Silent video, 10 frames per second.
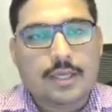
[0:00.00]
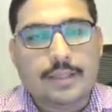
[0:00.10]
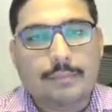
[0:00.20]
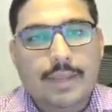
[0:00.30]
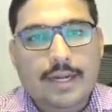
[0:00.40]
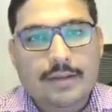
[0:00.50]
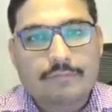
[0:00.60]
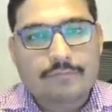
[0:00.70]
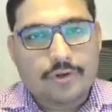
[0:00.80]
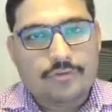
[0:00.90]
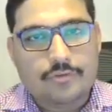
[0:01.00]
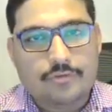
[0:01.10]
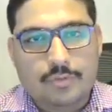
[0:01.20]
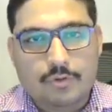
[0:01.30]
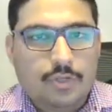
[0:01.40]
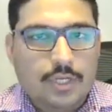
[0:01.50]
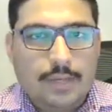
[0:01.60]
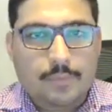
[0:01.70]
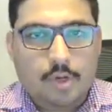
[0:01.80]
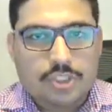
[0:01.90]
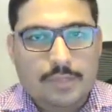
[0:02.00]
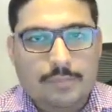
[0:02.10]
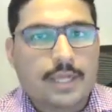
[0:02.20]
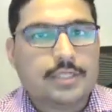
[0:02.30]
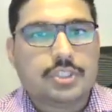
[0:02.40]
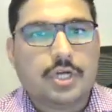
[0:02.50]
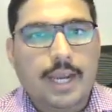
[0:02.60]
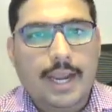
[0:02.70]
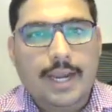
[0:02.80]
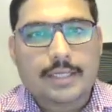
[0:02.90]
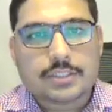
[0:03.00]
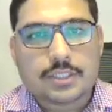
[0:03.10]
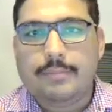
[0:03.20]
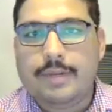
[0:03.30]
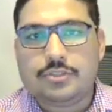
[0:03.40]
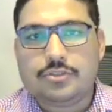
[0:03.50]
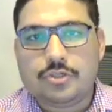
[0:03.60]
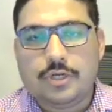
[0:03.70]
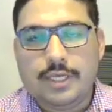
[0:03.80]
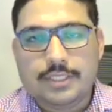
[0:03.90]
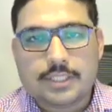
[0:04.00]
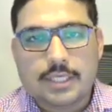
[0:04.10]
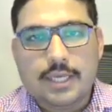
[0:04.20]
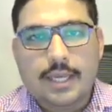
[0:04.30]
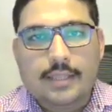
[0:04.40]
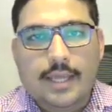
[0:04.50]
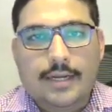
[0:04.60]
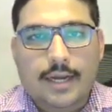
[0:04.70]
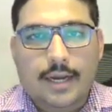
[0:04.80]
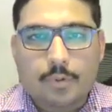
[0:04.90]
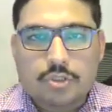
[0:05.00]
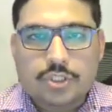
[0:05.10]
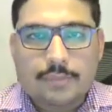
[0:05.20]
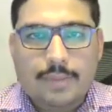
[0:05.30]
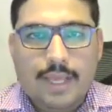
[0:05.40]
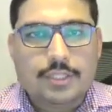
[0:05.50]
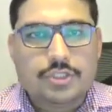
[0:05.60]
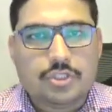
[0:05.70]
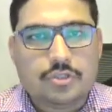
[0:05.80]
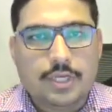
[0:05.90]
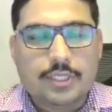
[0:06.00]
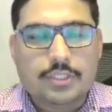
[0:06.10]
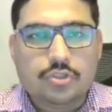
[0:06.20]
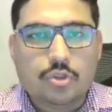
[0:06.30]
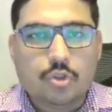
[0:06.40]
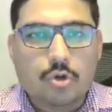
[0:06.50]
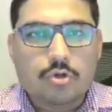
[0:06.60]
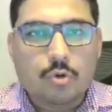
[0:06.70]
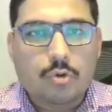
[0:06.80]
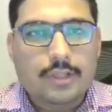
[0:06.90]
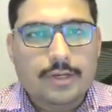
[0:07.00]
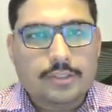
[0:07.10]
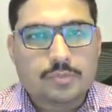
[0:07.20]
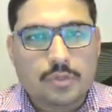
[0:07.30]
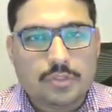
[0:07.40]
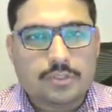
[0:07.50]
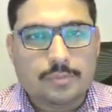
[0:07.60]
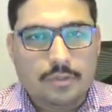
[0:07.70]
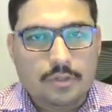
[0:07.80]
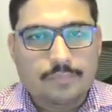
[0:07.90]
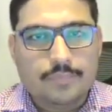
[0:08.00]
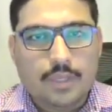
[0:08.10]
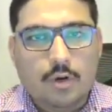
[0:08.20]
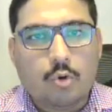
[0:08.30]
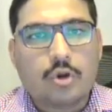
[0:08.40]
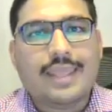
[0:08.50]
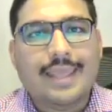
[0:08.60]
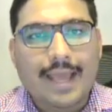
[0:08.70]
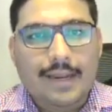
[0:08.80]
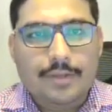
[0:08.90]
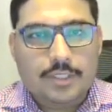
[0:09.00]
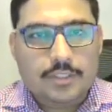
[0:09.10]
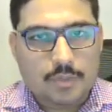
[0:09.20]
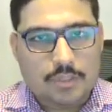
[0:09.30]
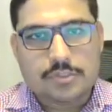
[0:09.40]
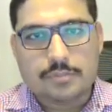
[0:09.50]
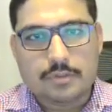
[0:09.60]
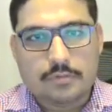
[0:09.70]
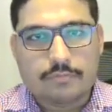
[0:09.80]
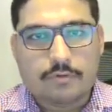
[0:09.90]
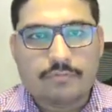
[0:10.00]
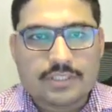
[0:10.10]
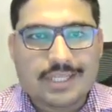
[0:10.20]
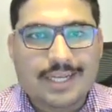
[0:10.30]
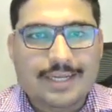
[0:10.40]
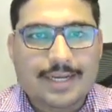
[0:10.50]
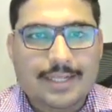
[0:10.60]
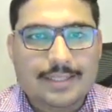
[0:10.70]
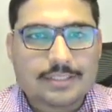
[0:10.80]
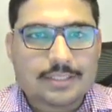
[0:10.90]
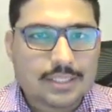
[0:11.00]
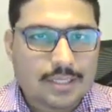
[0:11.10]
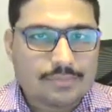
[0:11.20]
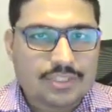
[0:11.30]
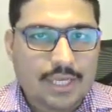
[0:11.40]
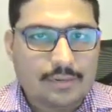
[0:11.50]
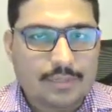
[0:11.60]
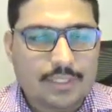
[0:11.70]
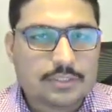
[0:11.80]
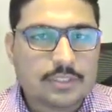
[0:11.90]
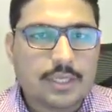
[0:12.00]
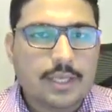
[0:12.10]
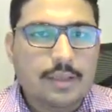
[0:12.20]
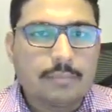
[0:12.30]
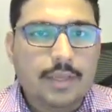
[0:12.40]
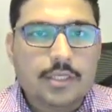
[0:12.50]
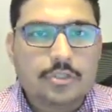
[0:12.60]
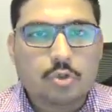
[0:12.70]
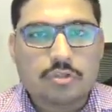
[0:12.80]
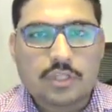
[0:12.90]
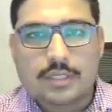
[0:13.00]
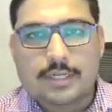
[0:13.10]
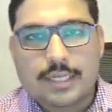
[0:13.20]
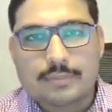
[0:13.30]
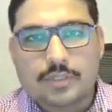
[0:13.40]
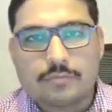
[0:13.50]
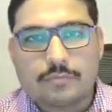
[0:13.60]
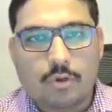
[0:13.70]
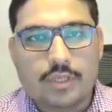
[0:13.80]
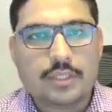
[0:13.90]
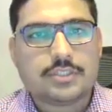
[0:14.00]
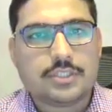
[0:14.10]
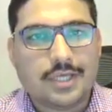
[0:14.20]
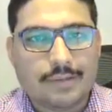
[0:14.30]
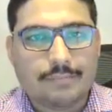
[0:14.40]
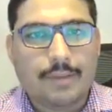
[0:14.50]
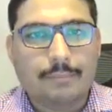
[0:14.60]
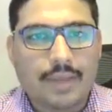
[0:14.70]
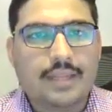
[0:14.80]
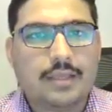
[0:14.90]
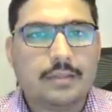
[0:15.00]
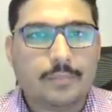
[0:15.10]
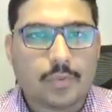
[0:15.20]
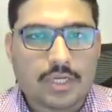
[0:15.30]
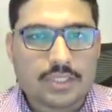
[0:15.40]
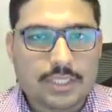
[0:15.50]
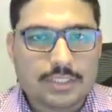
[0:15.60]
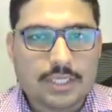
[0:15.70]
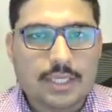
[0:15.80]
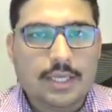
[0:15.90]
The main differences between a project manager and a scrum master is that a project manager is not only responsible or can be responsible for facilitating the scrum ceremonies, making sure that the team is following the scrum empirical process.